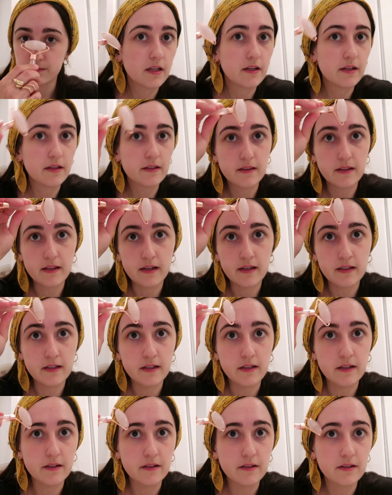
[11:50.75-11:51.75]
and
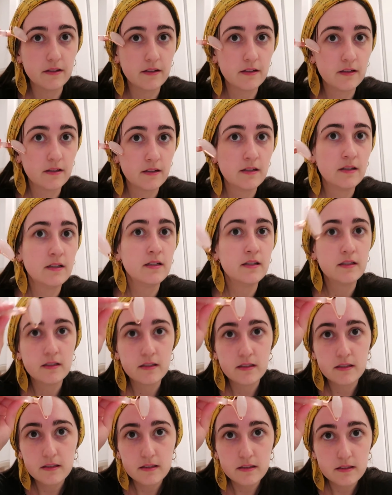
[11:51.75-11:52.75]
then
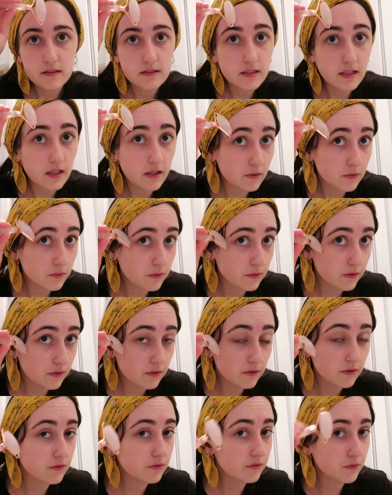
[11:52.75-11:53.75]

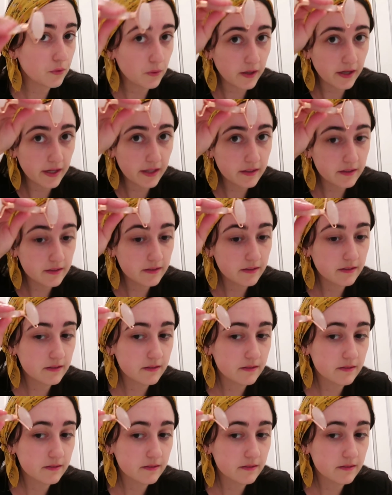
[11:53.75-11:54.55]
down the forehead.